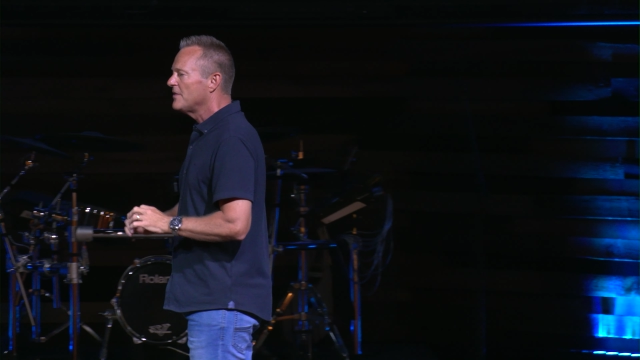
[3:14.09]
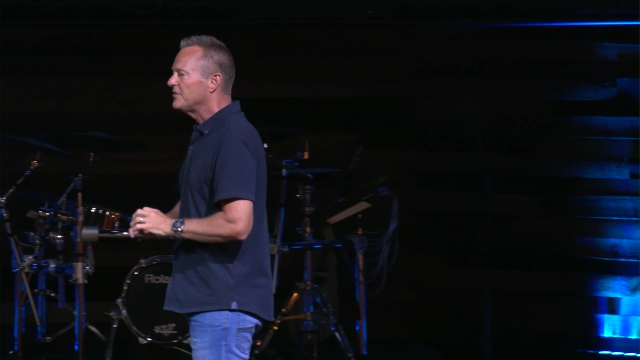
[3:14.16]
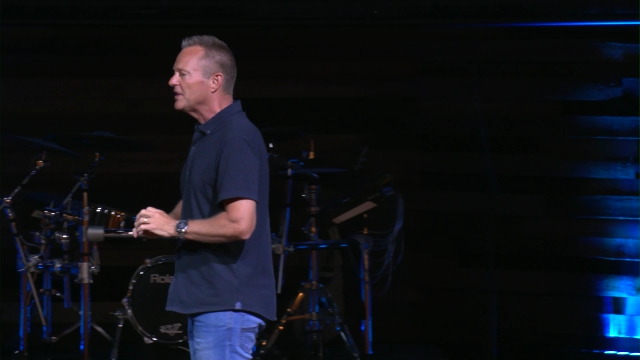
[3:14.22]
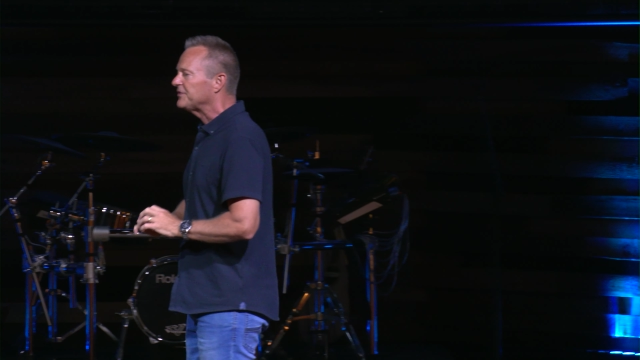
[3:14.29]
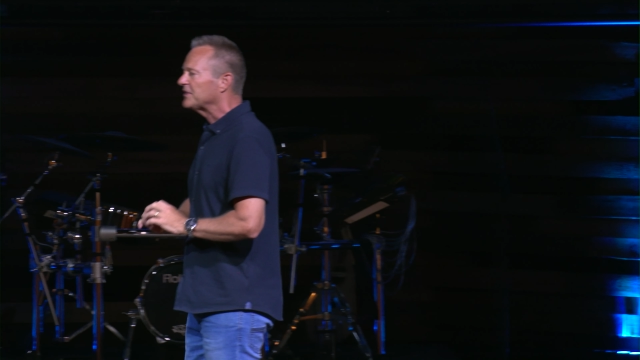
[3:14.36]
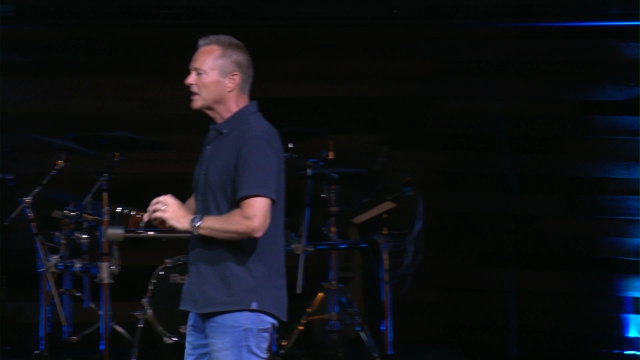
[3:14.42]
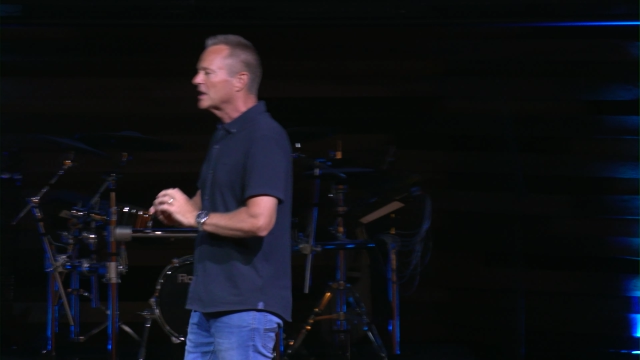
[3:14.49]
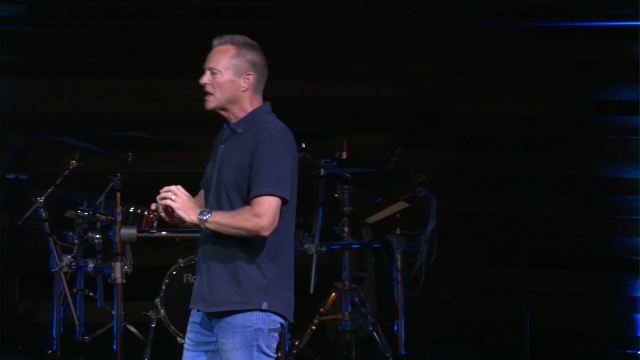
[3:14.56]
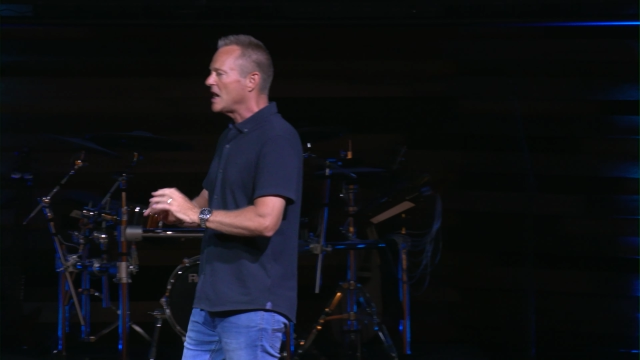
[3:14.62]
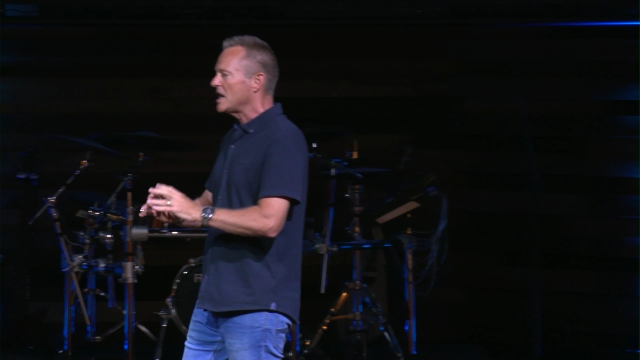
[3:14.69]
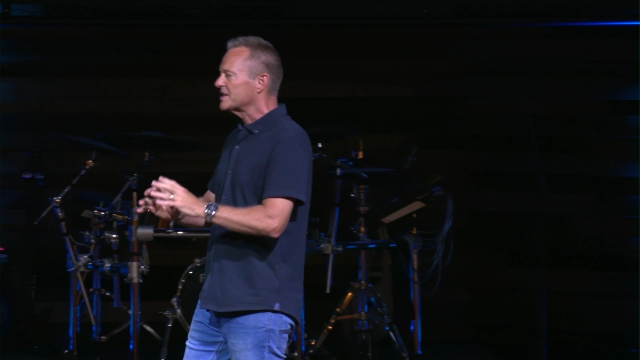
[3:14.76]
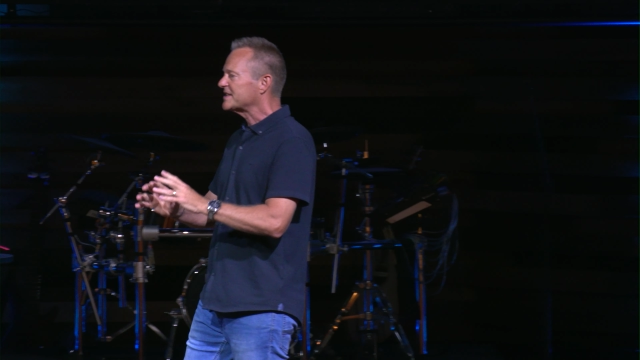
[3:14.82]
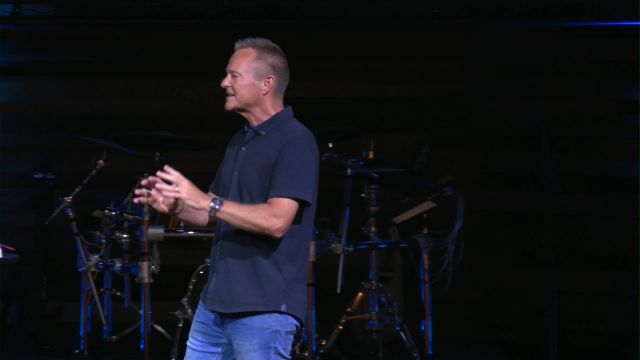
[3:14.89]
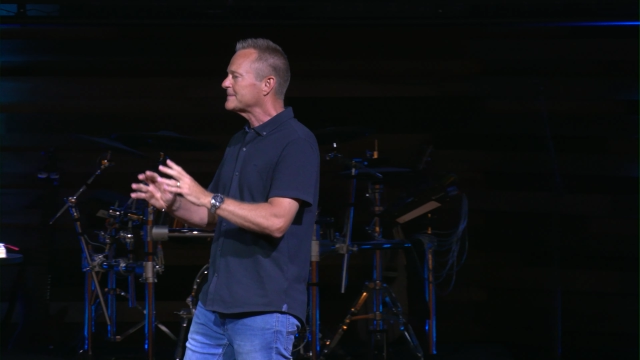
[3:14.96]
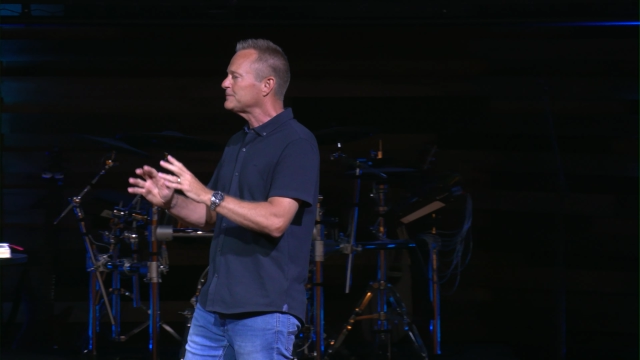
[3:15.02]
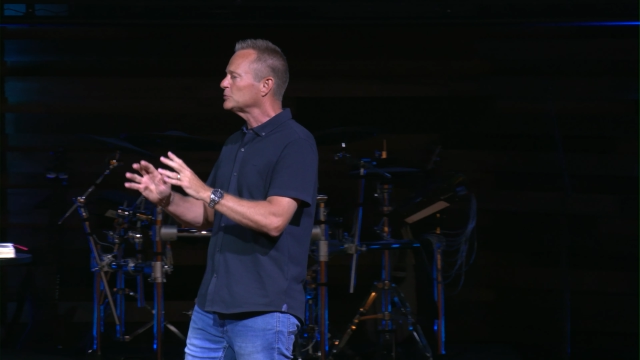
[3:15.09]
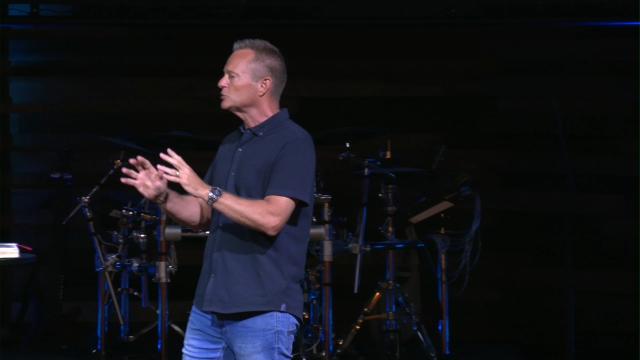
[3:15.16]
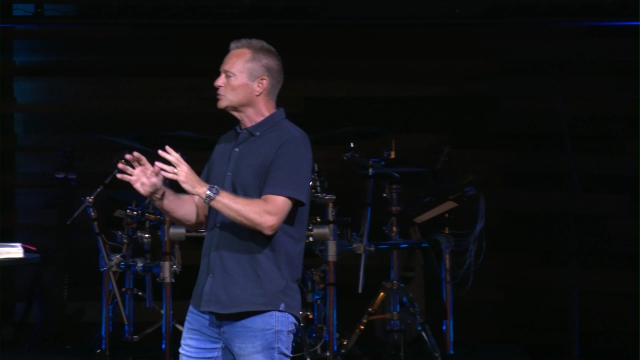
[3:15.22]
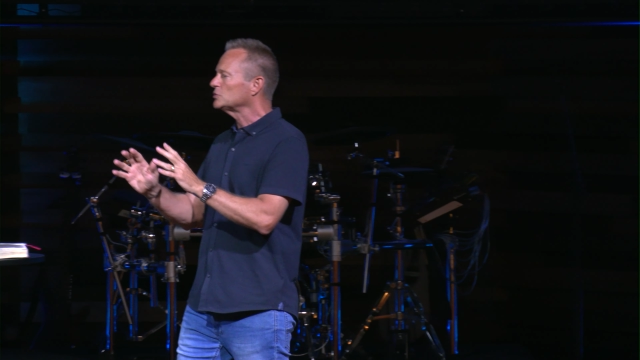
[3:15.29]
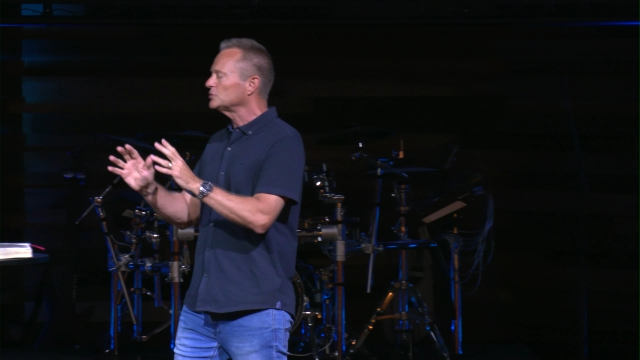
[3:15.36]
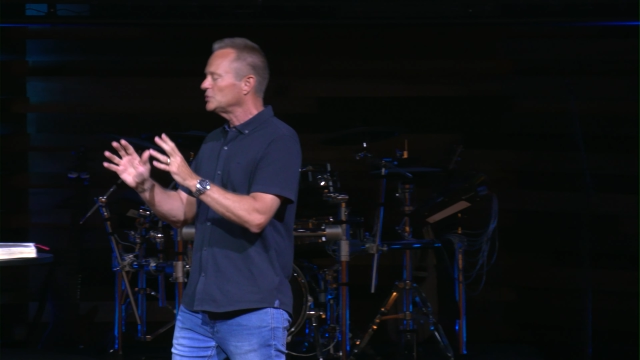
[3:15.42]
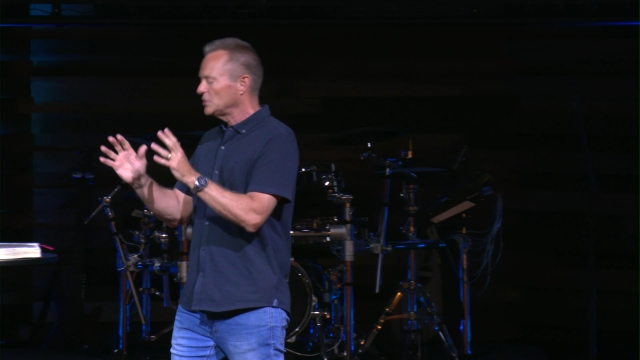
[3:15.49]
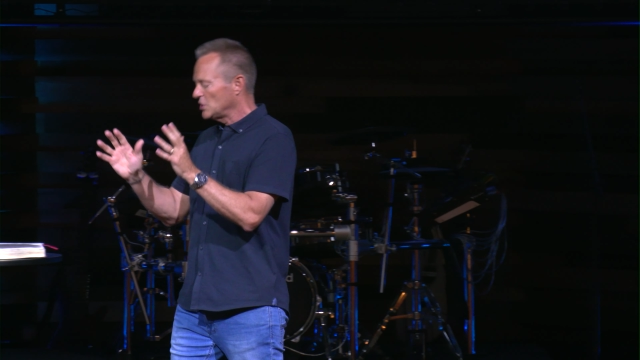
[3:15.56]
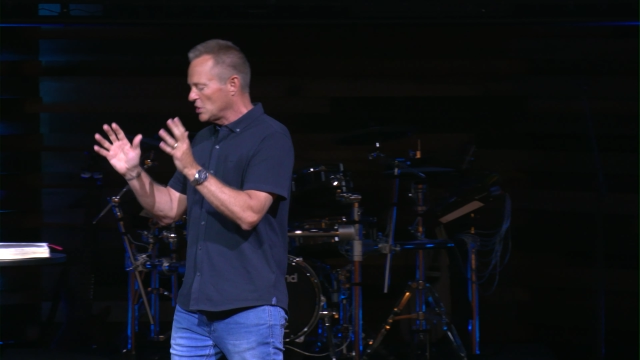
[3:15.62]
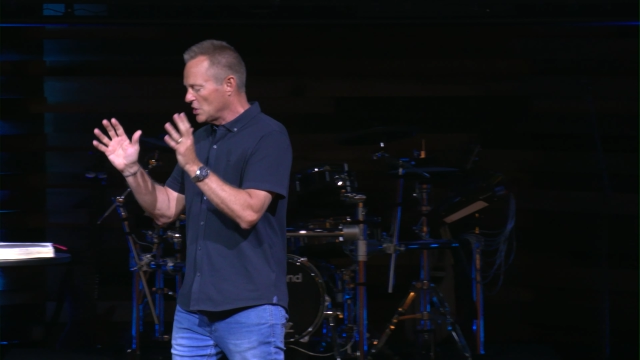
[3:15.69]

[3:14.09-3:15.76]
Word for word: that the gospel